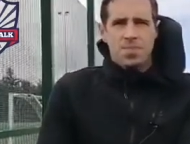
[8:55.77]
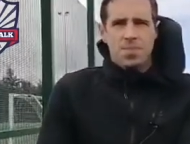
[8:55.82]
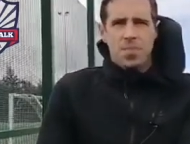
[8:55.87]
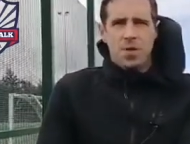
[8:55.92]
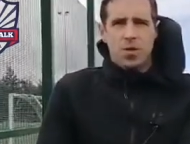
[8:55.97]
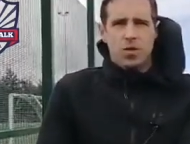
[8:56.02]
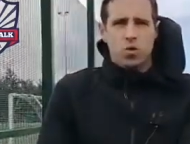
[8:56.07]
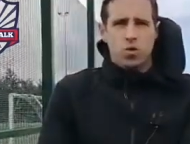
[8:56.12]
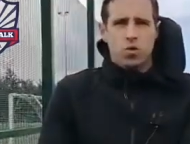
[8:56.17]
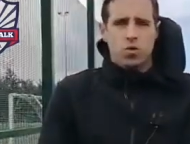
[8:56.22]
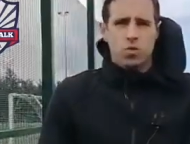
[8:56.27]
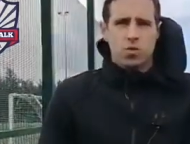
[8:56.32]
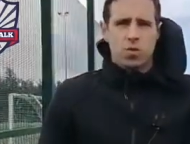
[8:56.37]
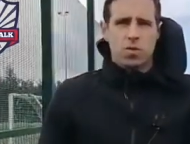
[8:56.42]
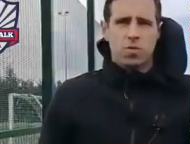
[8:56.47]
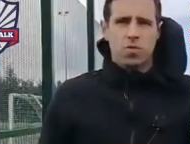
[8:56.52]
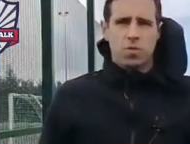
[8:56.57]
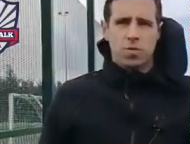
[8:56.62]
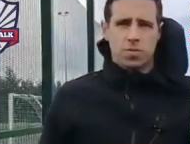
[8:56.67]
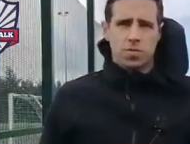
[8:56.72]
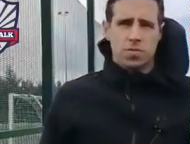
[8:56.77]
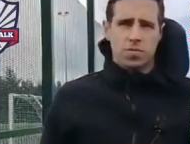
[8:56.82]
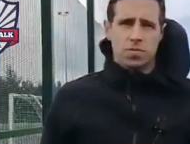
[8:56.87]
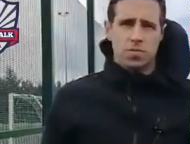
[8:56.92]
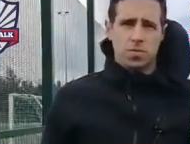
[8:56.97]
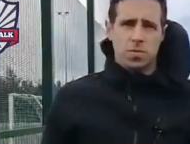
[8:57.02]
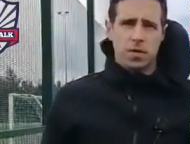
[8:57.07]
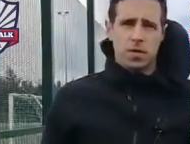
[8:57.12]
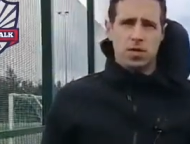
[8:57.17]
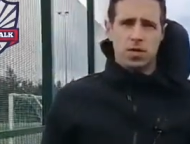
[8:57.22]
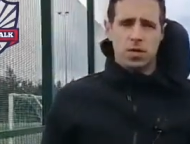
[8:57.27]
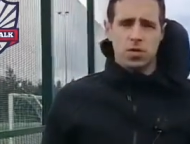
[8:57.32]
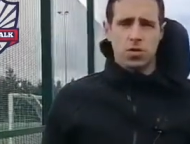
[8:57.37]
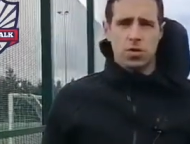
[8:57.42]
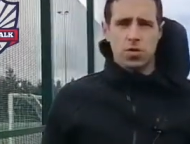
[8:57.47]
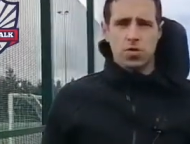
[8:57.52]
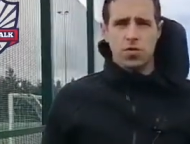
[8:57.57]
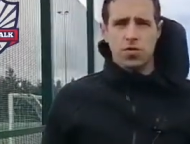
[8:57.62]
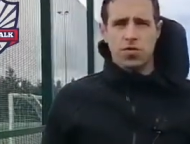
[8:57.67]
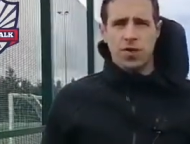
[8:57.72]
So well done
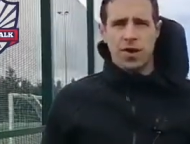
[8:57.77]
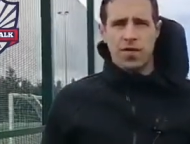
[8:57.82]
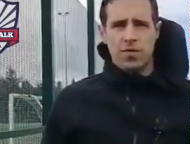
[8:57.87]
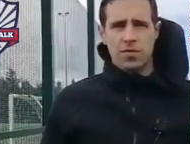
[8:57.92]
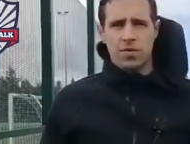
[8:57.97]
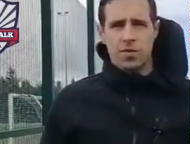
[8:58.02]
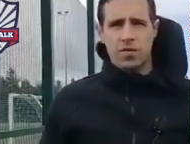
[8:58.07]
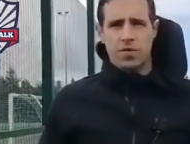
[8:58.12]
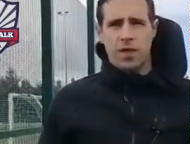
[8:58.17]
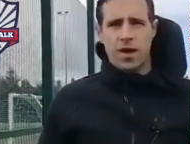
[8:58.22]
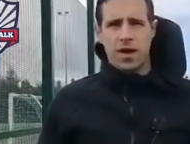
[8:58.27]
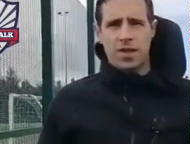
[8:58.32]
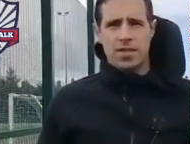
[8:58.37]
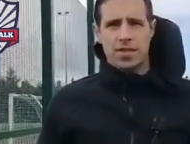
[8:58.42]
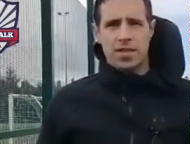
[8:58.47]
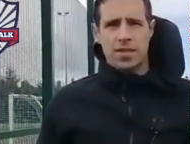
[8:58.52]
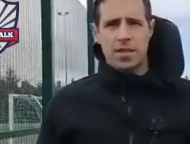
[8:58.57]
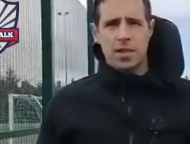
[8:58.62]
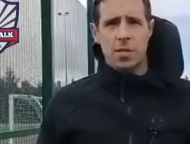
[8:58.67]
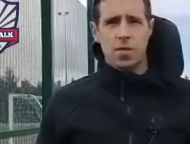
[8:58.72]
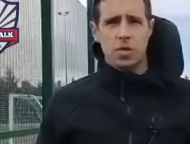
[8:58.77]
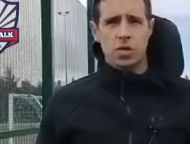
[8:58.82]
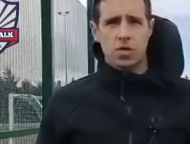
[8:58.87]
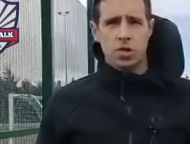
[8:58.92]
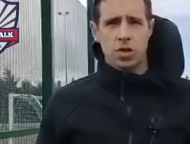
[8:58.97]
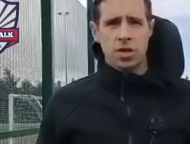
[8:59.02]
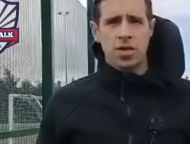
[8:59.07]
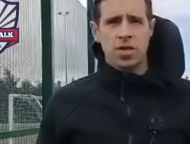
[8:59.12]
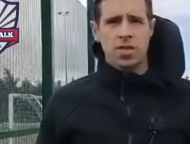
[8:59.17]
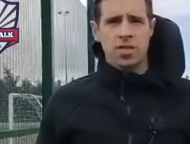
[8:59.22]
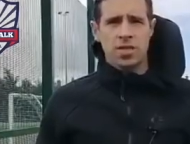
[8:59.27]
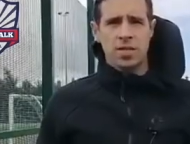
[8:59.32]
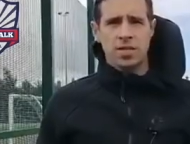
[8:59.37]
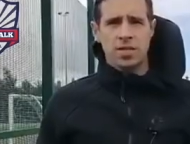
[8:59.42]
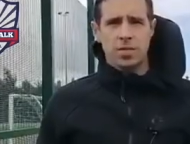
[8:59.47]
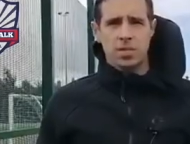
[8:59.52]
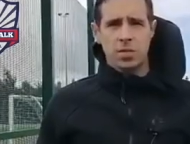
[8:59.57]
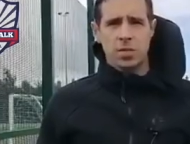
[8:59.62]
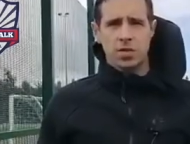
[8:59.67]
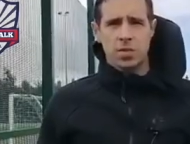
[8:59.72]
to those 500 fans. They get the opportunity to sit
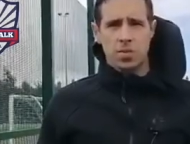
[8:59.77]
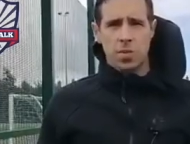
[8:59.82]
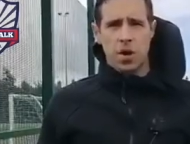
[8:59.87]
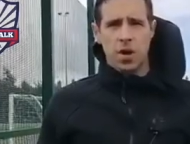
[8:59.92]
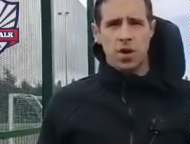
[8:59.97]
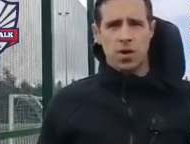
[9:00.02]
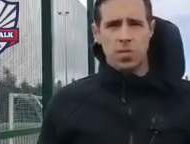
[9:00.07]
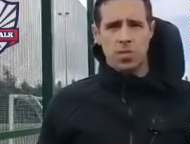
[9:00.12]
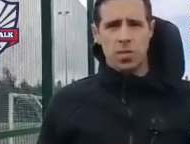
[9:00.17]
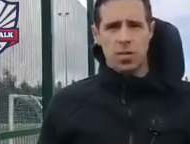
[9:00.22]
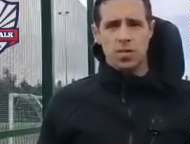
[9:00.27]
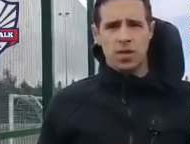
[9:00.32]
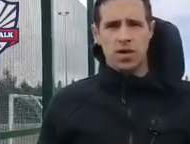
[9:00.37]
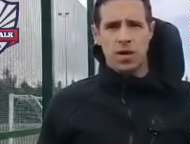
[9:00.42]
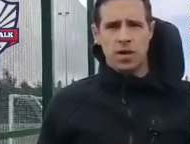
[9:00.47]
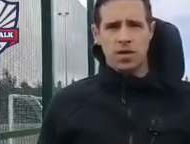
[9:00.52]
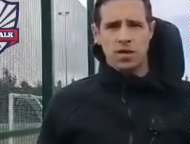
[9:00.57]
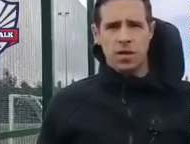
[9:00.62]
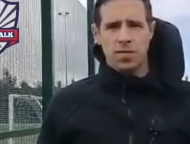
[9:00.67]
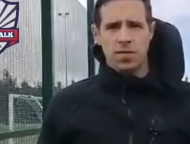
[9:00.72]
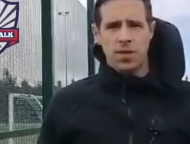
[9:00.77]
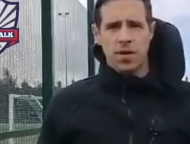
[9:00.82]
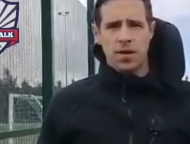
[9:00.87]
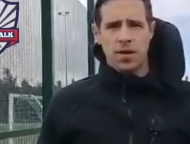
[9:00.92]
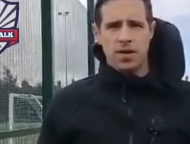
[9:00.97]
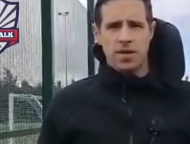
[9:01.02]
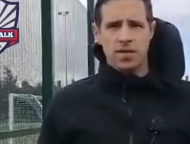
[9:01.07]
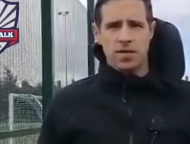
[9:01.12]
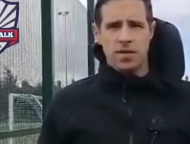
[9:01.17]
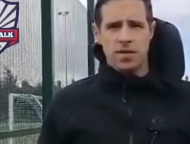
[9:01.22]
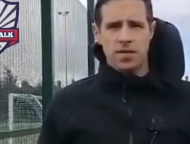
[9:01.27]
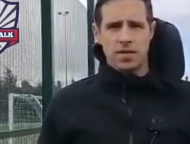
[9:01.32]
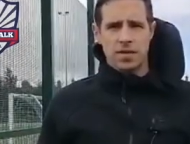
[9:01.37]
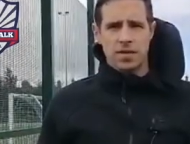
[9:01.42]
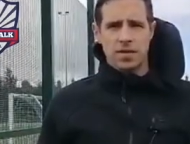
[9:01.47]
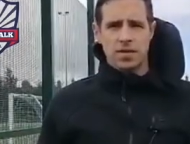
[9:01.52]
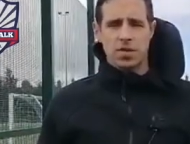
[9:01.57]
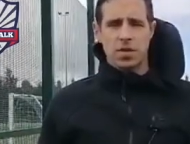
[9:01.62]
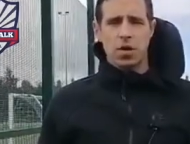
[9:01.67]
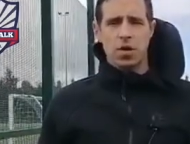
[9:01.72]
in Windsor Park and watch the Irish Cup final,
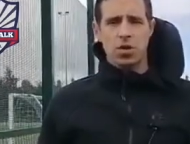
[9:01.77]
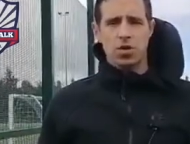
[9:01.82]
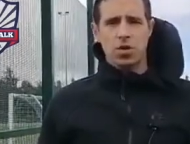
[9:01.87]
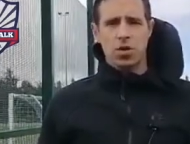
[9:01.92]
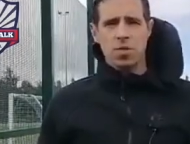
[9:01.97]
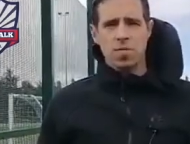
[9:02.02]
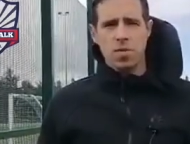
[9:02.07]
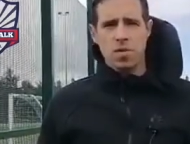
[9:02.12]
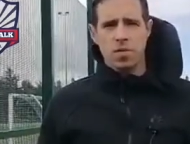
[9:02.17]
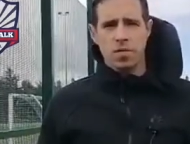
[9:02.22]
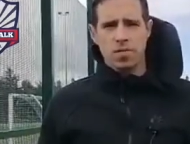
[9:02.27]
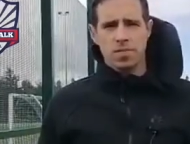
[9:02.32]
and good luck to them all.